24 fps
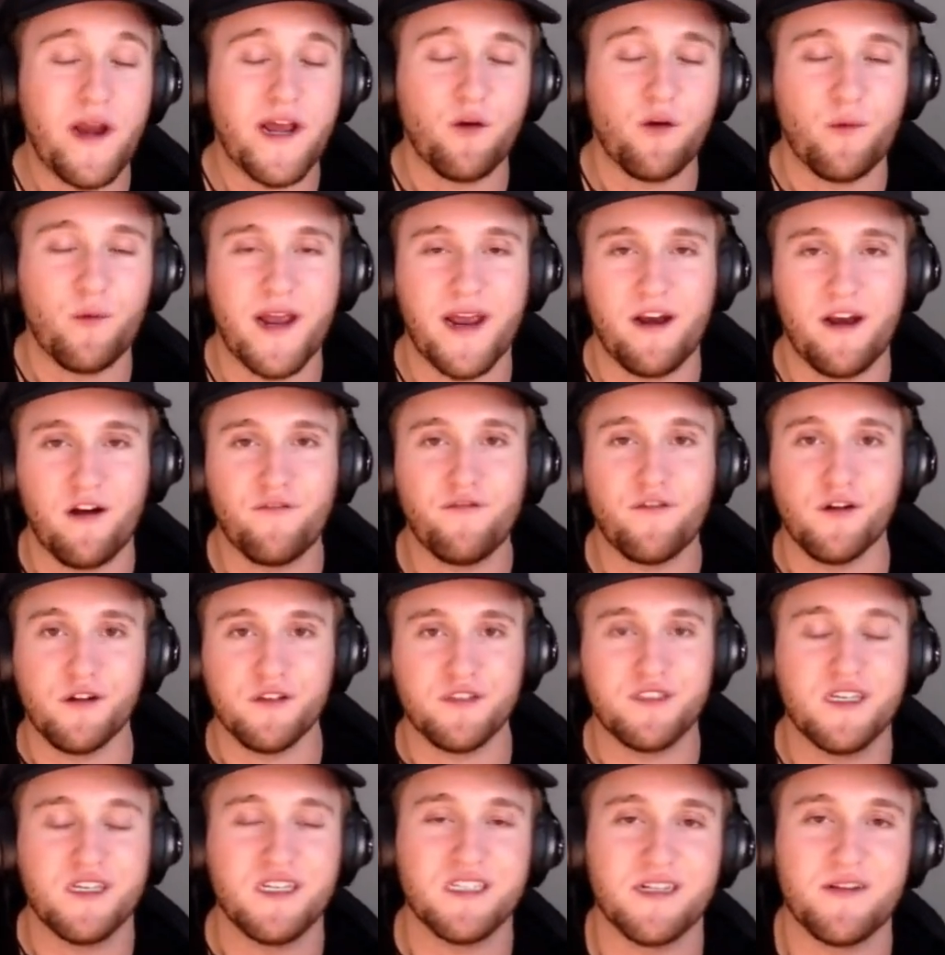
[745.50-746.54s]
ring in our
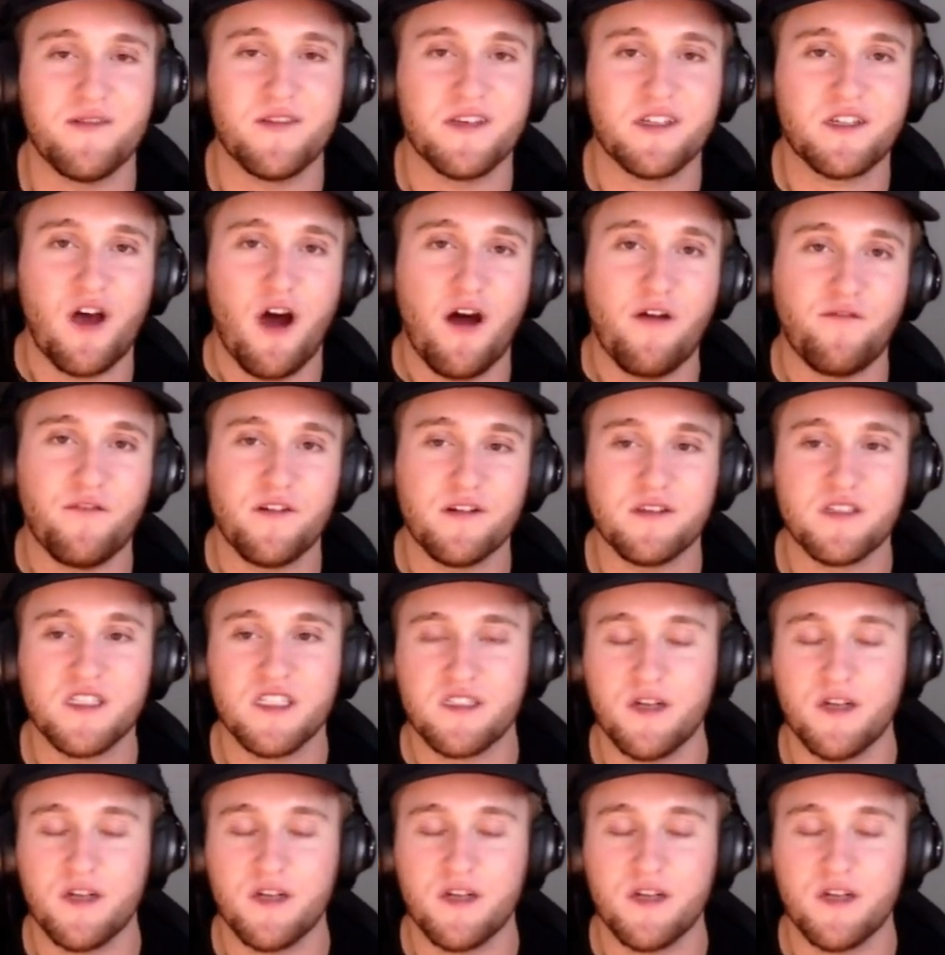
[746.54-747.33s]
first season in this conference.